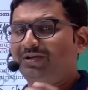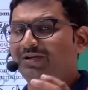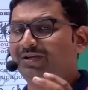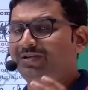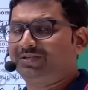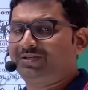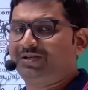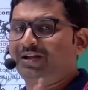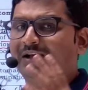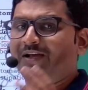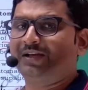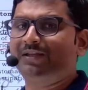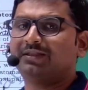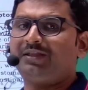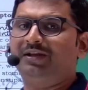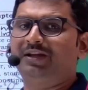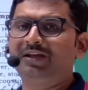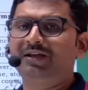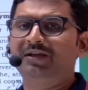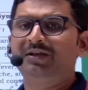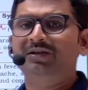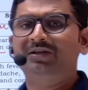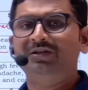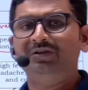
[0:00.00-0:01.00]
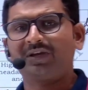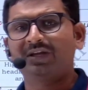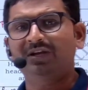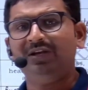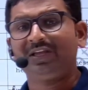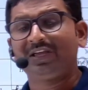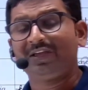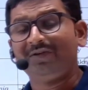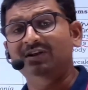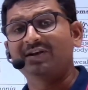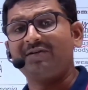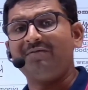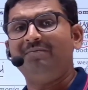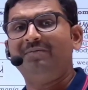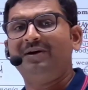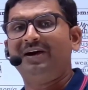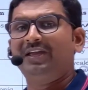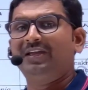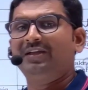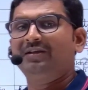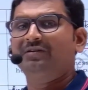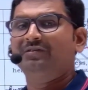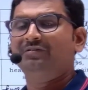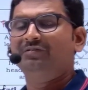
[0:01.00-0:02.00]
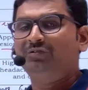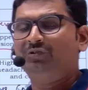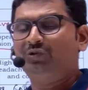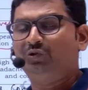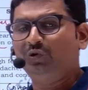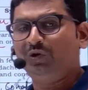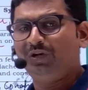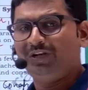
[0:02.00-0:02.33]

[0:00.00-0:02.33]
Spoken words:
Ishta agidre you can even buy to